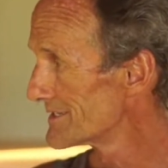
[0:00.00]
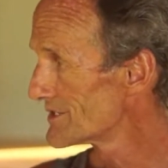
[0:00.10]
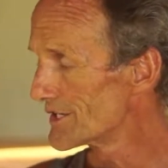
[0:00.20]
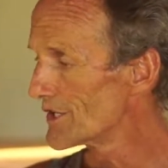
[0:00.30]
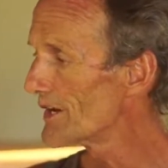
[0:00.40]

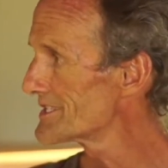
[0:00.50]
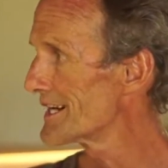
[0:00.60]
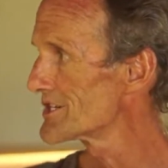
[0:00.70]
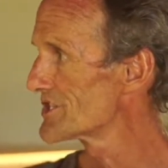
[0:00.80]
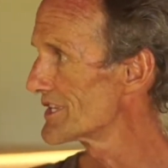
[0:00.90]
So you're not
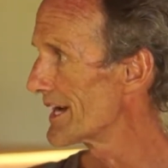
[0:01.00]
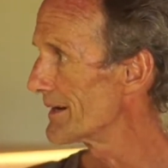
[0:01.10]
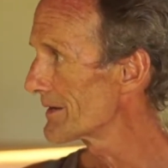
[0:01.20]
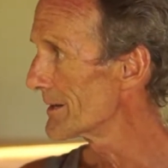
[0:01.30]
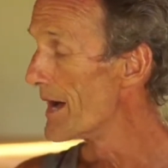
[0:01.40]
attached to the
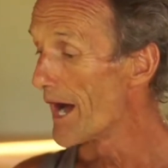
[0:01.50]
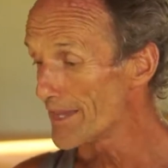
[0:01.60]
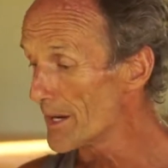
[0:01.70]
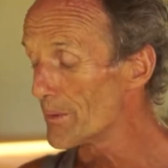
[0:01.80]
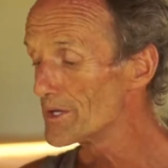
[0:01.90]
outcome.
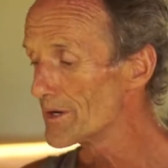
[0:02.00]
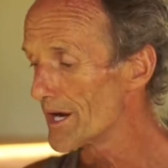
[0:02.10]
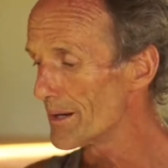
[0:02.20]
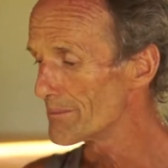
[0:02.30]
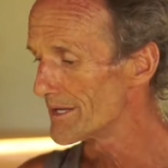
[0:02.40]
And then when you
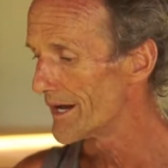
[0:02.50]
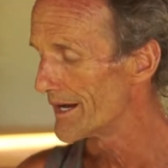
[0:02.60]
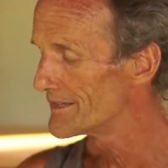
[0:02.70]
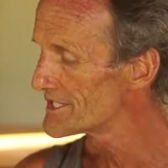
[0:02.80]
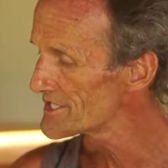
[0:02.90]
come, and
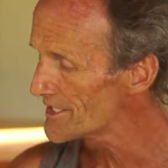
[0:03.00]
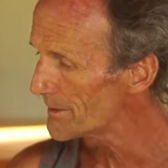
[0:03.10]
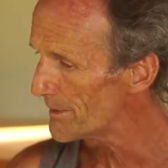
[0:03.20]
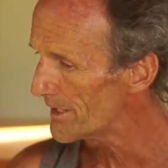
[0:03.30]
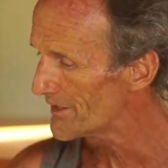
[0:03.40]
this is
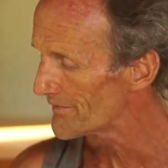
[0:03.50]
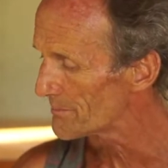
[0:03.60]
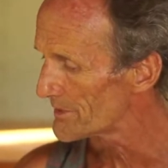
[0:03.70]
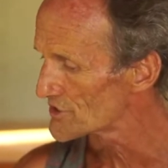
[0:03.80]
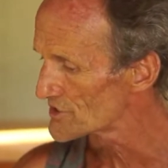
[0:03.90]
not part of
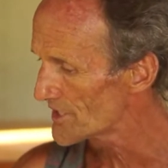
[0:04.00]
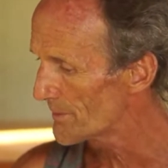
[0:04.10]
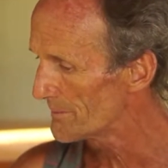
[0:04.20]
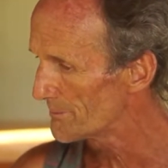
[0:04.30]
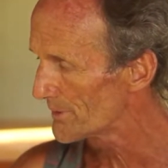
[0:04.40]
it, but it's
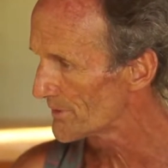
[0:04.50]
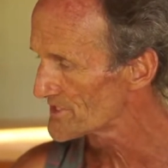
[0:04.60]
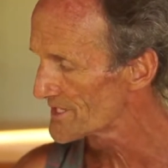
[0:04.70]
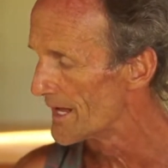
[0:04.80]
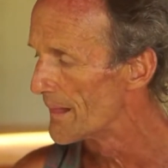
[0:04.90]
so
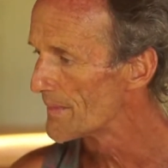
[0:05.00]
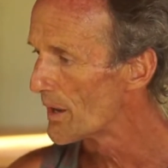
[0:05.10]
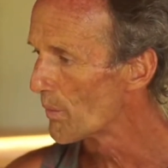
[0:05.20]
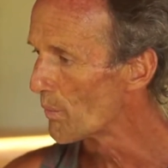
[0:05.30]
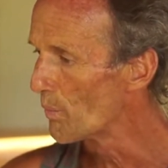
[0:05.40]
important,
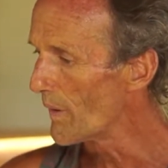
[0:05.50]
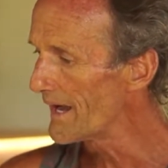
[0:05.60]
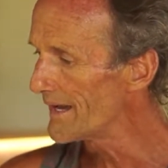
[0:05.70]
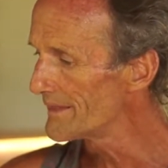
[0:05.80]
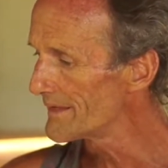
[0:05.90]

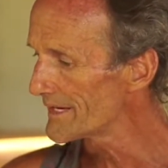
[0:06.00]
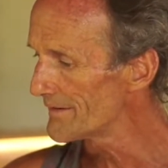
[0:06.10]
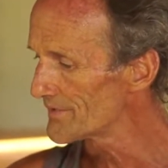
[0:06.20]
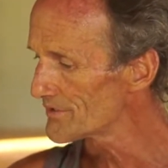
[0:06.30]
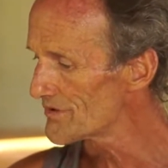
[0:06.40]
when the
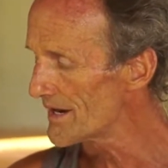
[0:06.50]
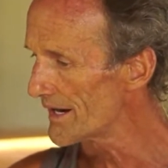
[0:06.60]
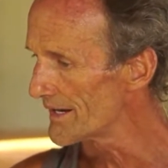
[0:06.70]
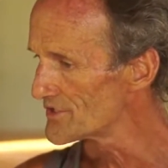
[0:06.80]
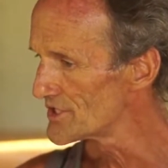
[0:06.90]
gift
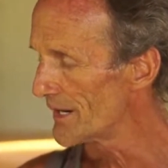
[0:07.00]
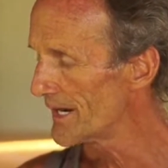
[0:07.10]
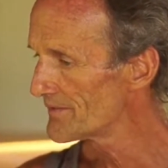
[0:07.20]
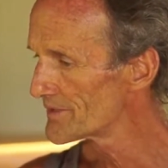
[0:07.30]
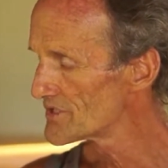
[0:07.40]
arrives, you
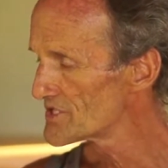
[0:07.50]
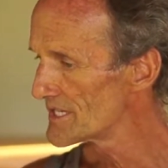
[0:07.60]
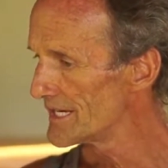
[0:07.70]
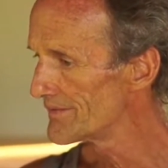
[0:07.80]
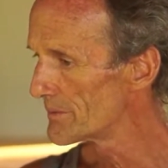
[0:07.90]
have to
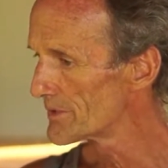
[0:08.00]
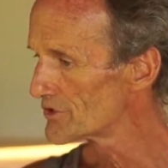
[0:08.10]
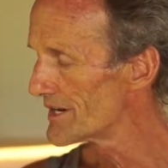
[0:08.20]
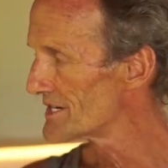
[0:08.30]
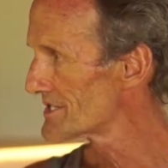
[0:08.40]
receive it with
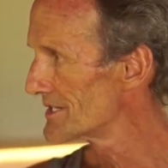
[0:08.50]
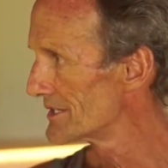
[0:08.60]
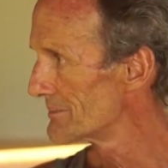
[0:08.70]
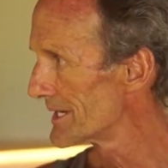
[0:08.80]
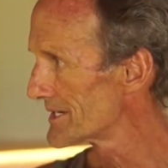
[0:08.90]
grace and
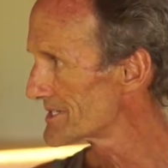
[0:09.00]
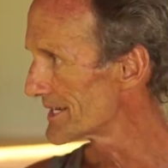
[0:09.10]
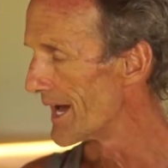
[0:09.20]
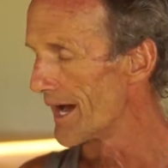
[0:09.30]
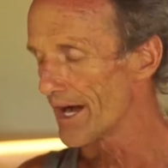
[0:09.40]

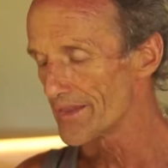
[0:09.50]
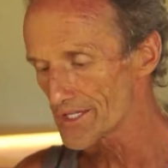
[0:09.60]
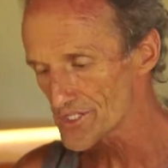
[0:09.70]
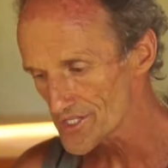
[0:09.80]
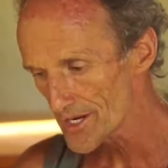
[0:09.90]
humility. And
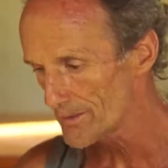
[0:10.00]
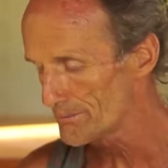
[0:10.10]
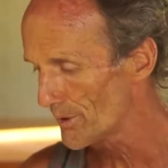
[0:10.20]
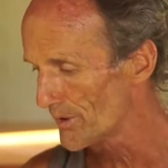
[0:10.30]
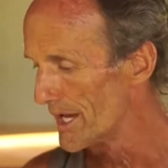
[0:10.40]
that's so
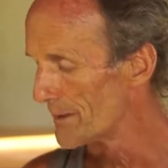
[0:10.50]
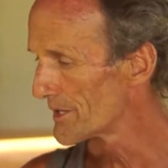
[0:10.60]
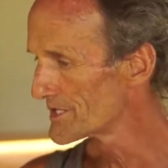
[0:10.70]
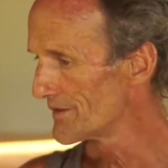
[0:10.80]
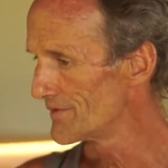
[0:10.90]
important,
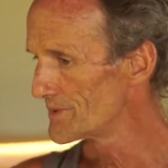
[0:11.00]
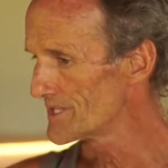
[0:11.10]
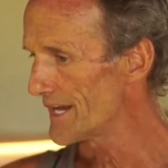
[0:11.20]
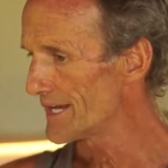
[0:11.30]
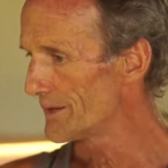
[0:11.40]
because if you
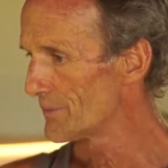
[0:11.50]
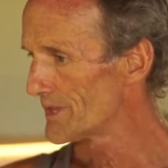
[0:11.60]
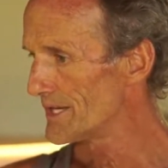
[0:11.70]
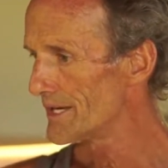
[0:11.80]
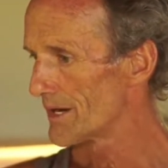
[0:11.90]
take it
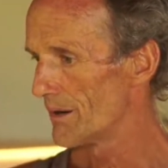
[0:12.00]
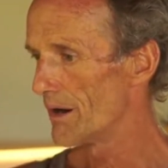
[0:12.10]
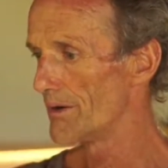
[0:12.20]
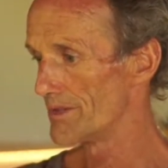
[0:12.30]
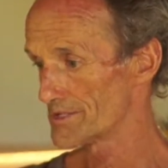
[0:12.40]
with ego,
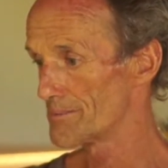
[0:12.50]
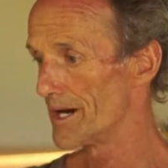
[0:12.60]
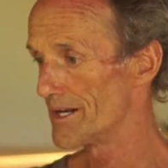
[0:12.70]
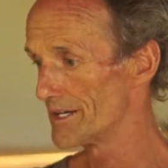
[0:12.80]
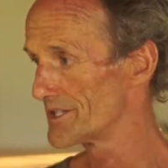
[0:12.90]
oh, that's
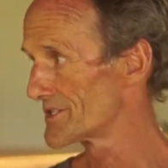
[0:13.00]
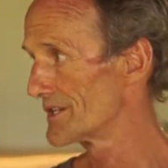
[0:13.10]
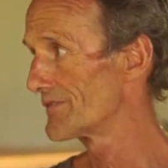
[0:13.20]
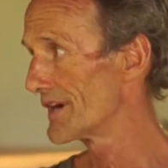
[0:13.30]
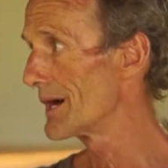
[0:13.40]
mine, I
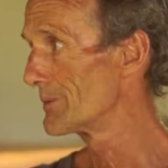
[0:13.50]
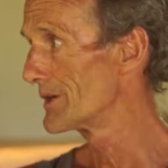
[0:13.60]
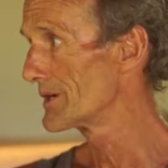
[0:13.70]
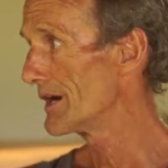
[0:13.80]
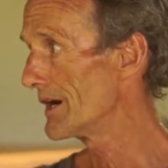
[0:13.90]
deserve that, I
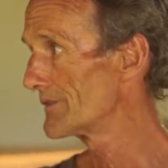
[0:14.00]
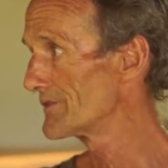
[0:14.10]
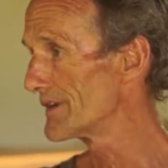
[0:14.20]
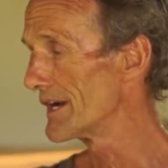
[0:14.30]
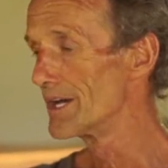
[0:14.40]
worked hard
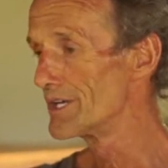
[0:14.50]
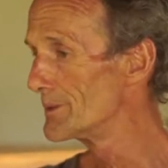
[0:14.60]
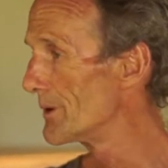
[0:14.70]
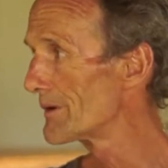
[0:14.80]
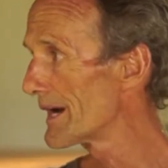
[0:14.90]
for it,
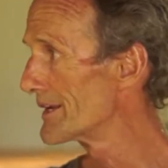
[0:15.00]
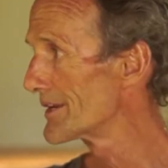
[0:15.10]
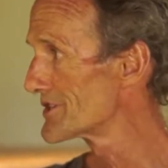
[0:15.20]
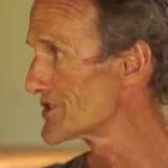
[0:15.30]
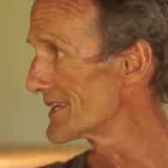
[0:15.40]
you won't get
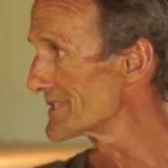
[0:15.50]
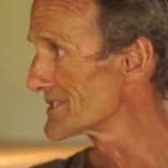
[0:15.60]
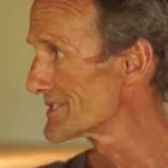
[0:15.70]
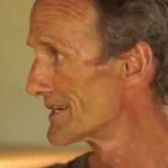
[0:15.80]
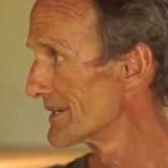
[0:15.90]
another
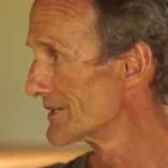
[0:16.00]
chance.